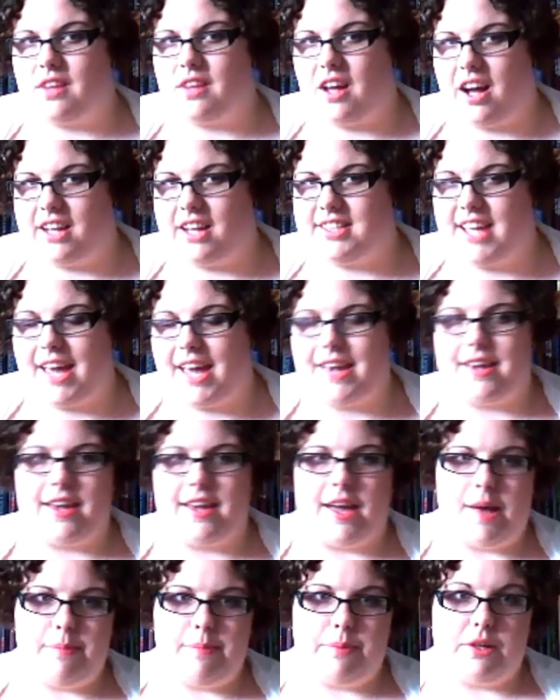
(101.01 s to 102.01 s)
I take
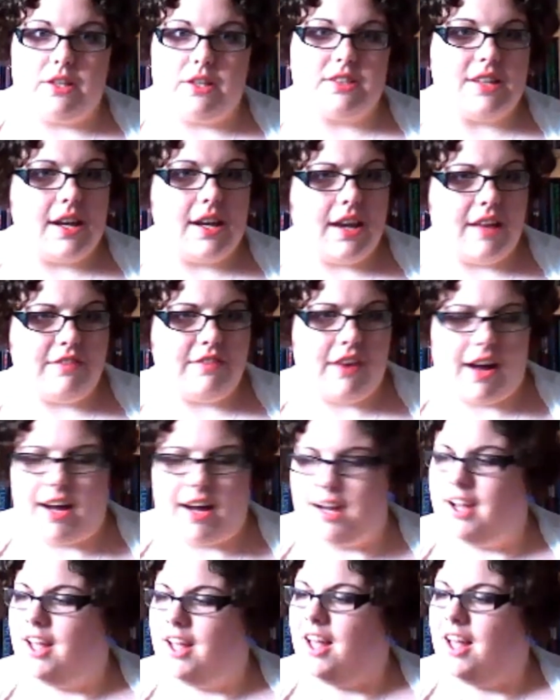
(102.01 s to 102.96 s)
it because I love her.